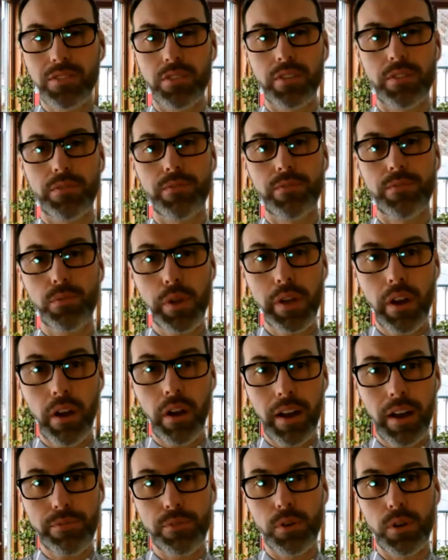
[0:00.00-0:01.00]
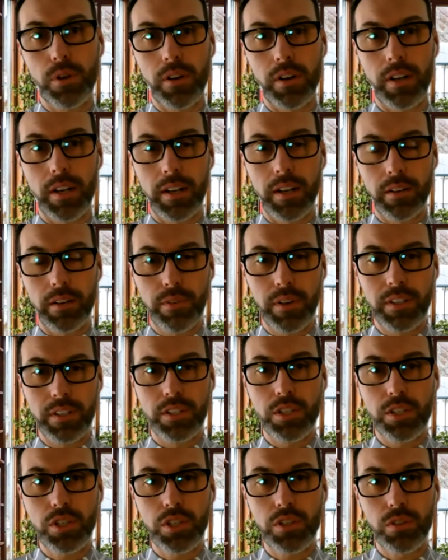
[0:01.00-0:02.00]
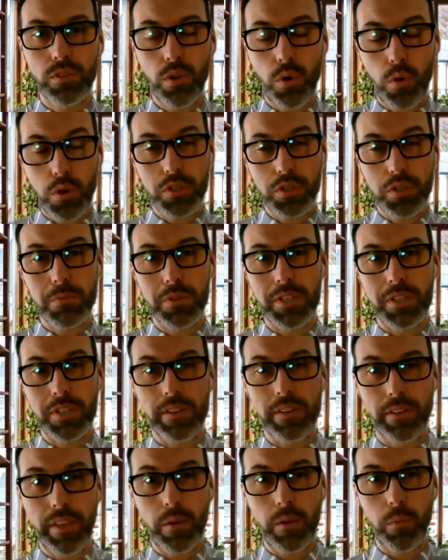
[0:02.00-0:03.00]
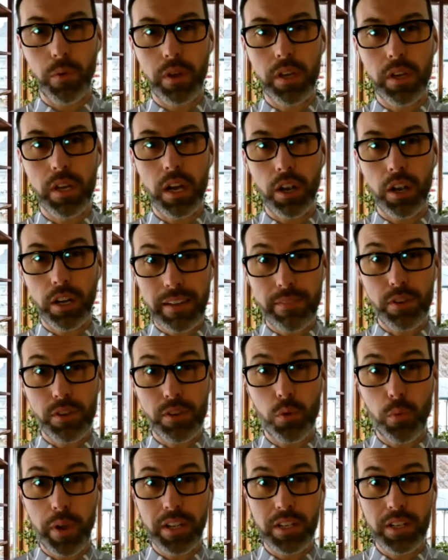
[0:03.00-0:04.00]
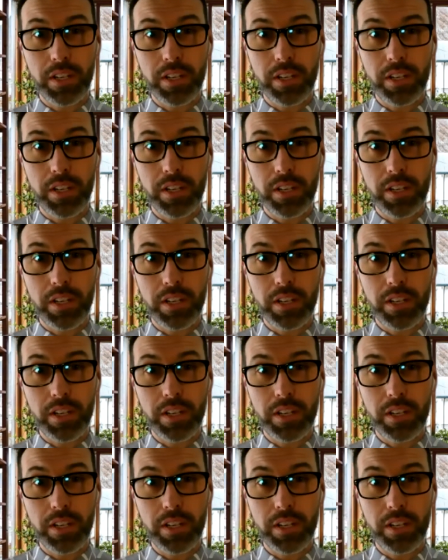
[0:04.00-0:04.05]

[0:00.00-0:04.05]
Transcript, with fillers: there's a free offer of additional course material that we are giving away